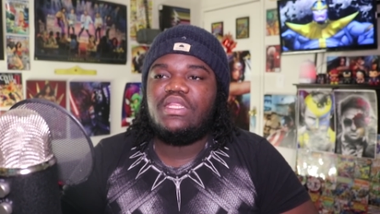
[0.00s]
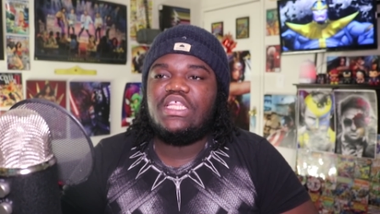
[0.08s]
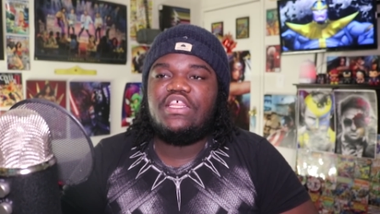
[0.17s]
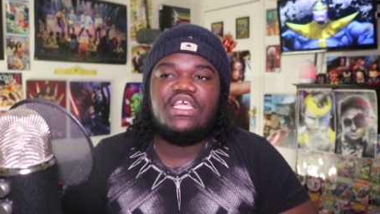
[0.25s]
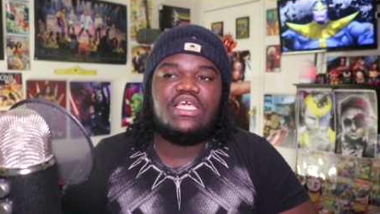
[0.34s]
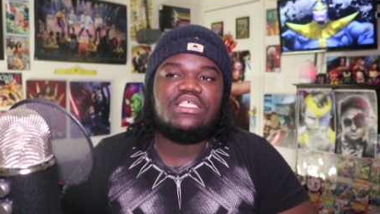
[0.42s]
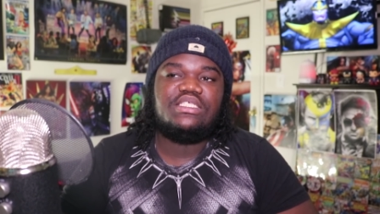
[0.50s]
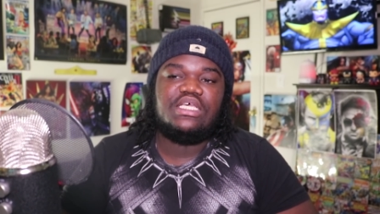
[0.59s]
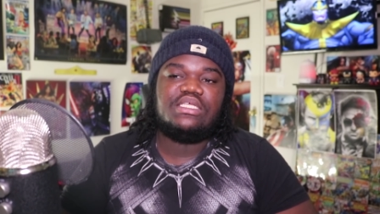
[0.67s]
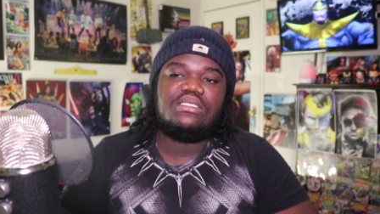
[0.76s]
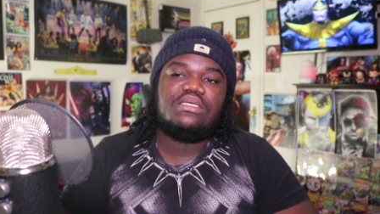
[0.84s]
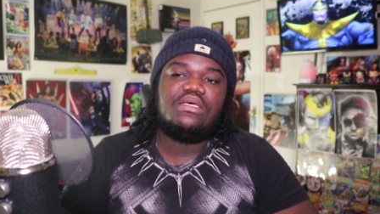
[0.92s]
the thing is
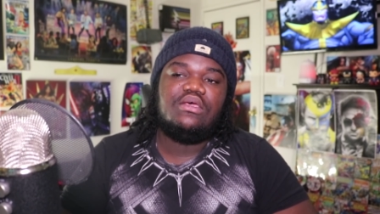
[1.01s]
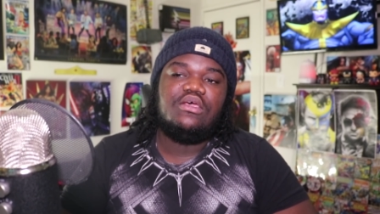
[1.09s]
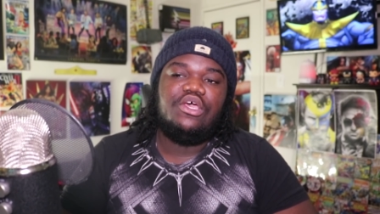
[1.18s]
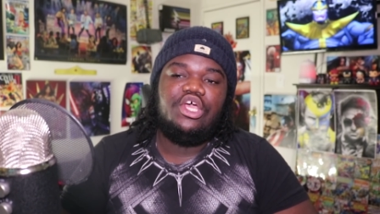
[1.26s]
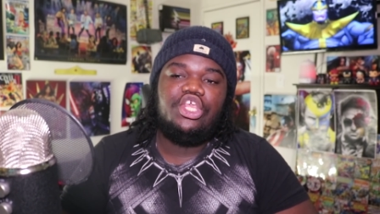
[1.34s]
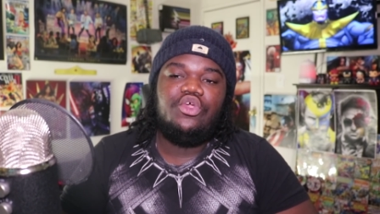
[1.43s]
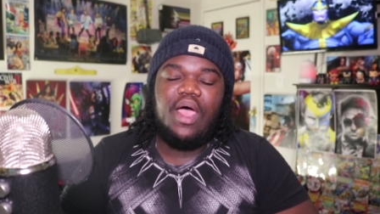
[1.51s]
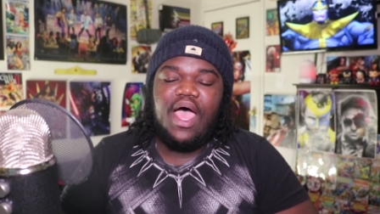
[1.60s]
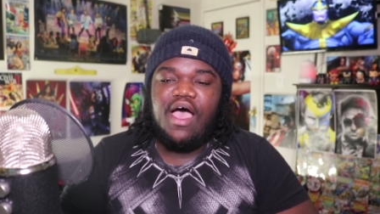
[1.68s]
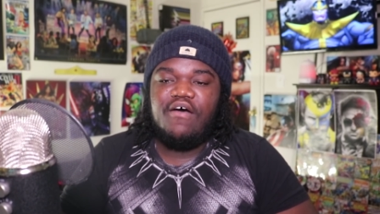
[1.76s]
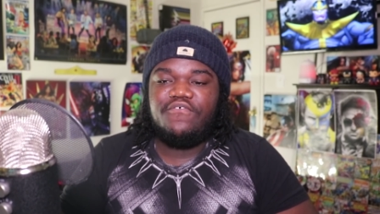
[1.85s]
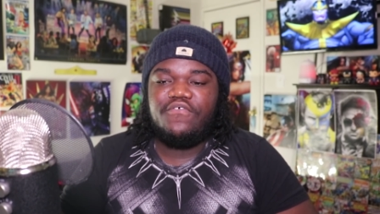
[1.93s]
this you
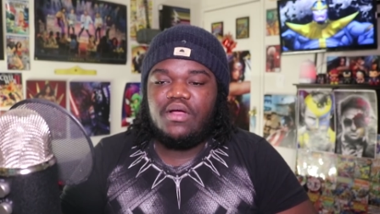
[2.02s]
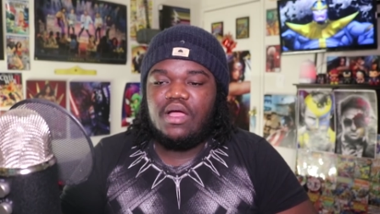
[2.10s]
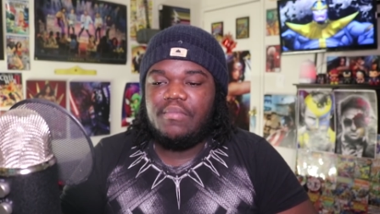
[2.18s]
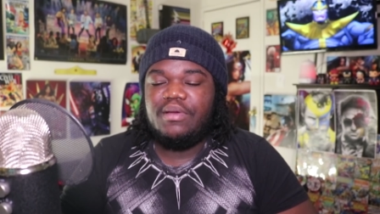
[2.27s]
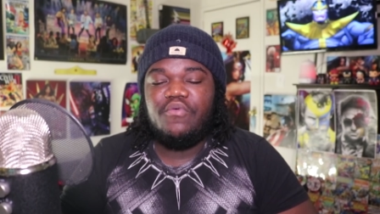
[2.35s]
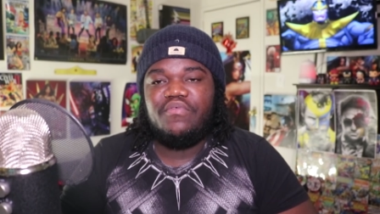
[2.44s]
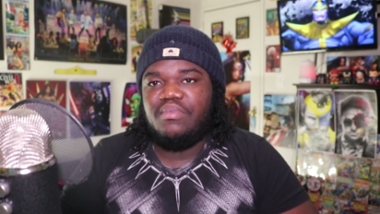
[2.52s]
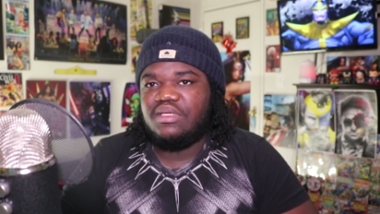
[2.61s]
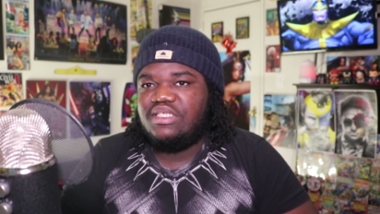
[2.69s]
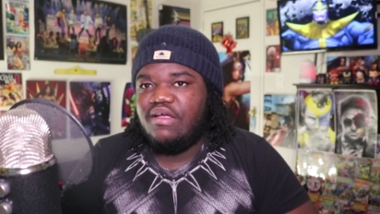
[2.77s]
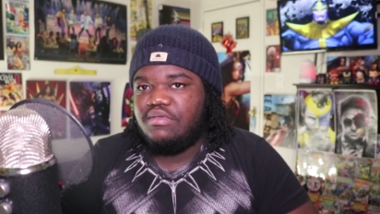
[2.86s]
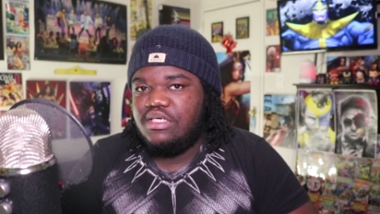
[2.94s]
have how many movies? About
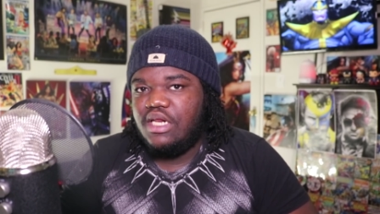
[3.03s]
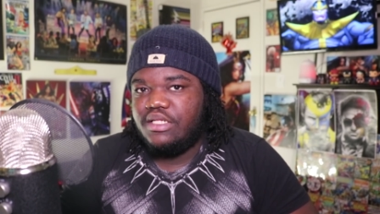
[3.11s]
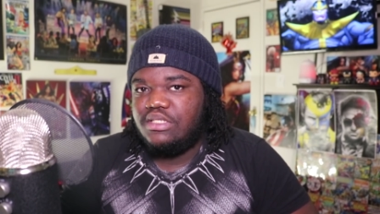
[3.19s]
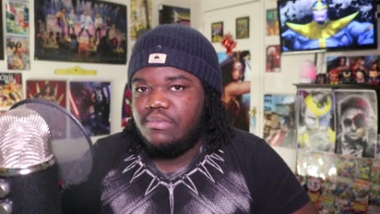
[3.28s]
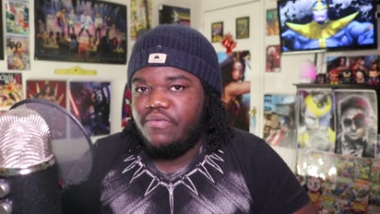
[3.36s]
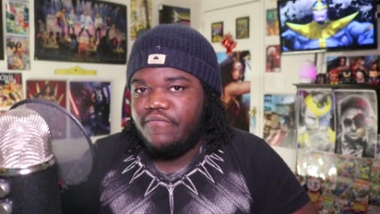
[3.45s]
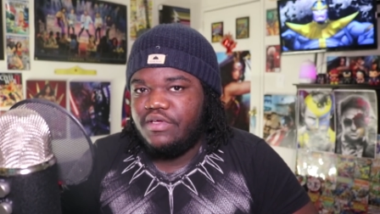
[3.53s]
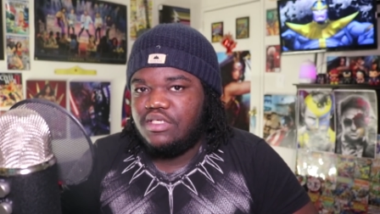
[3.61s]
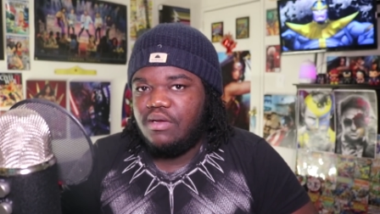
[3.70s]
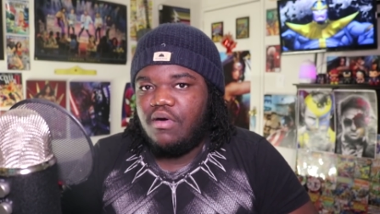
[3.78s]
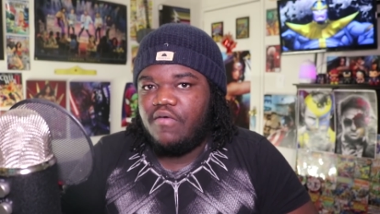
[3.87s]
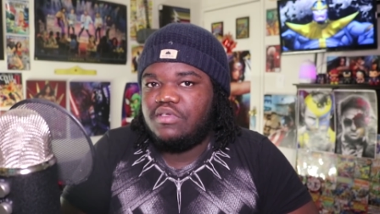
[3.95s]
17, 18 movies
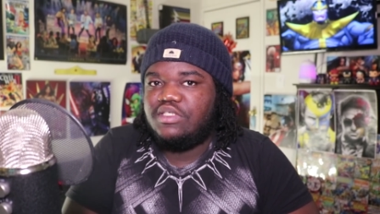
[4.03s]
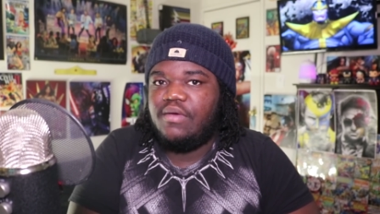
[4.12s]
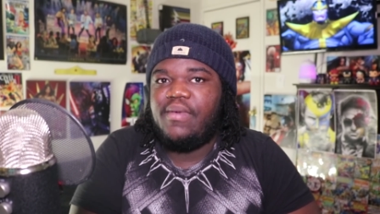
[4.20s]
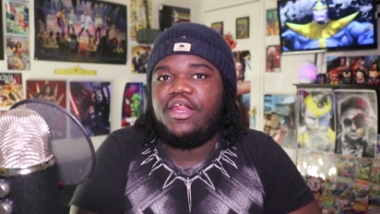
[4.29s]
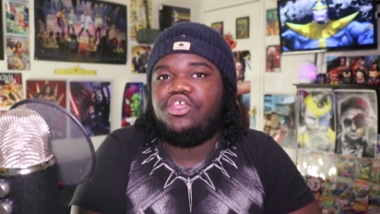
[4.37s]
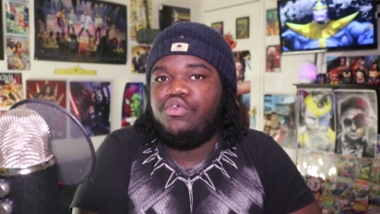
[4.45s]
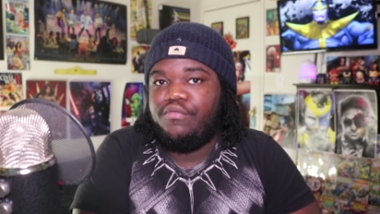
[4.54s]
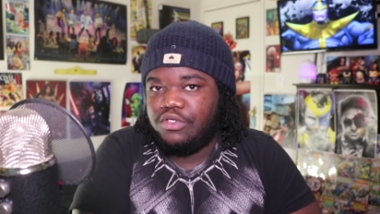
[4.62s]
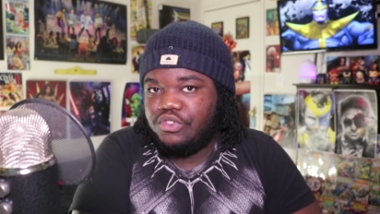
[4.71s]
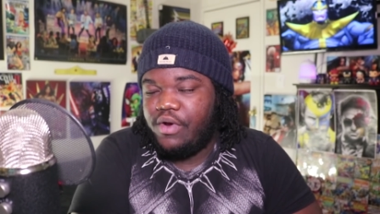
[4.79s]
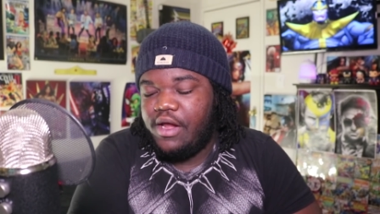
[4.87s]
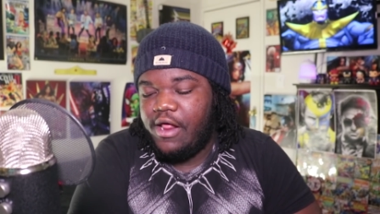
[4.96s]
in the Marvel Cinematic
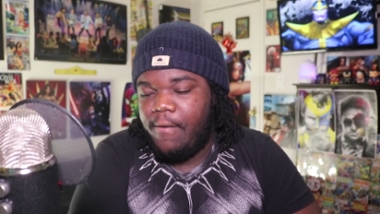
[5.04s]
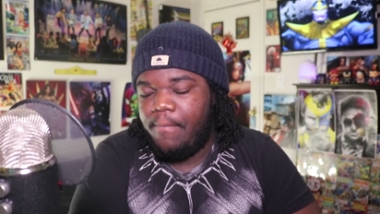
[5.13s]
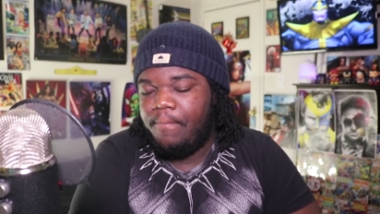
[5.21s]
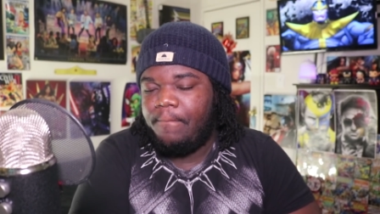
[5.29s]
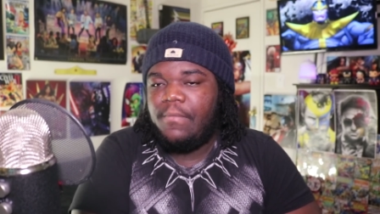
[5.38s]
Universe right now.